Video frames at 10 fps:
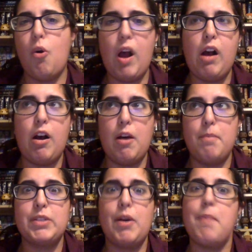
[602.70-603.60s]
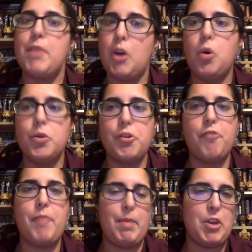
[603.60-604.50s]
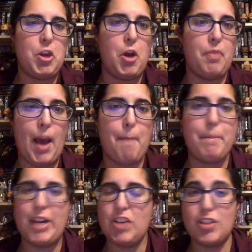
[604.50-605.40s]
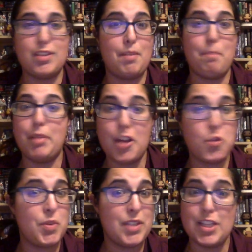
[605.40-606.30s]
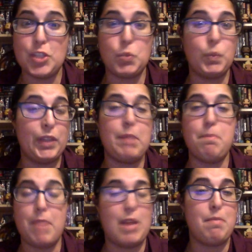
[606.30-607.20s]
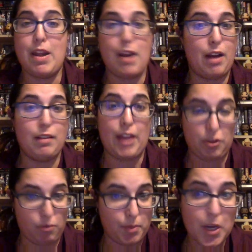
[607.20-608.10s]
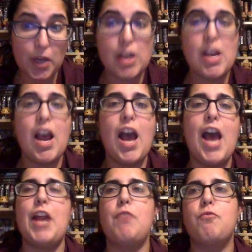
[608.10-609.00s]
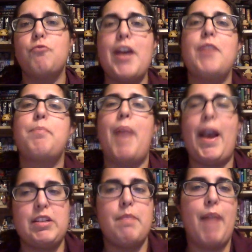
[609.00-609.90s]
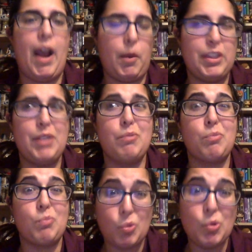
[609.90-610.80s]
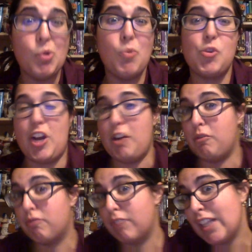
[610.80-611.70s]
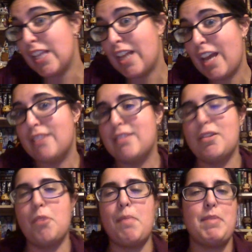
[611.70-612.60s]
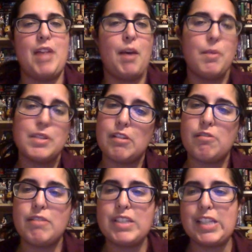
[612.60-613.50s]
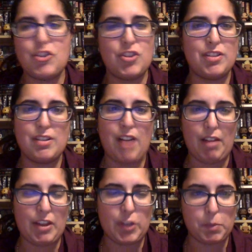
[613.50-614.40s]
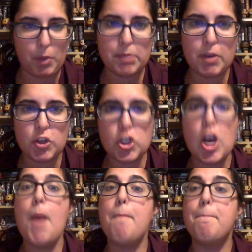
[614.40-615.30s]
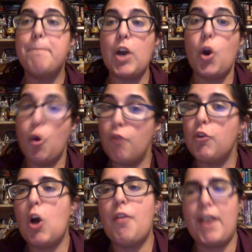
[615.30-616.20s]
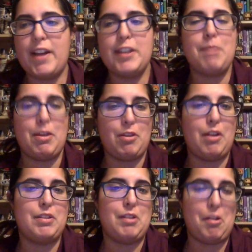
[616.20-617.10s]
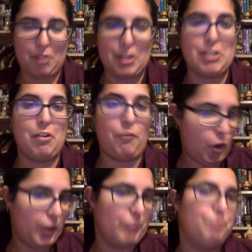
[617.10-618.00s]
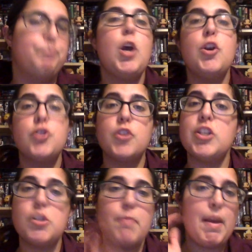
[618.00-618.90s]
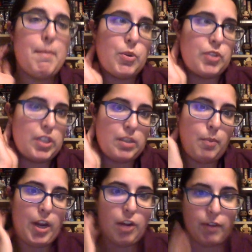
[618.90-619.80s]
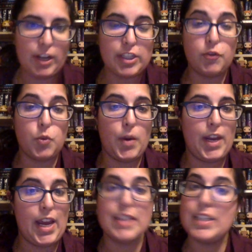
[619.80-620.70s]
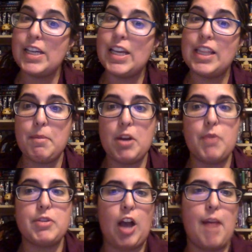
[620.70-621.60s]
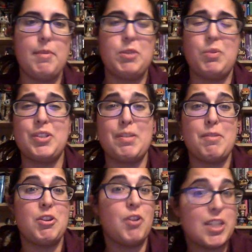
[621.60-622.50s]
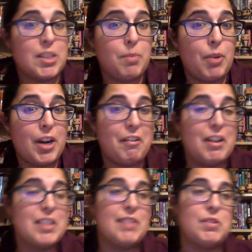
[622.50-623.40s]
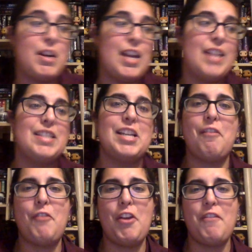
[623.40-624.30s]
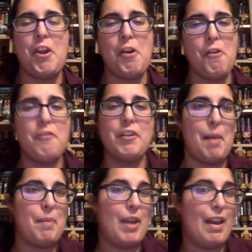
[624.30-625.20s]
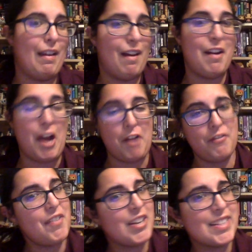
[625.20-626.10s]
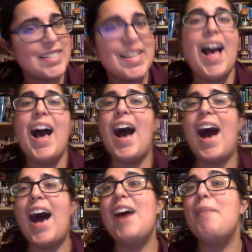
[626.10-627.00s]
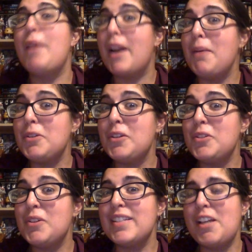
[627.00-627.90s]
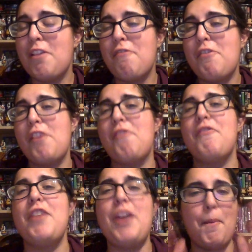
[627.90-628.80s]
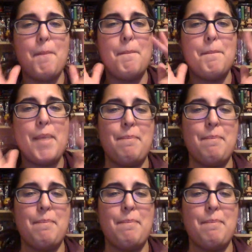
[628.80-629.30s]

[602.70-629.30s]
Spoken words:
So I'm gonna hold off my opinion on that, but the plot twist in this really made me not like the book. And I read back to back with it Rule, which I really liked, so maybe that was another reason that I just did not like this book as much. But overall, that is my thoughts on Grace and Fury. So these are my most disappointing reads of 2018. Let me know in the comments what are some of your disappointing reads of 2018, if we have any overlapping non-favorites. And I will talk to you guys later for another video. Bye!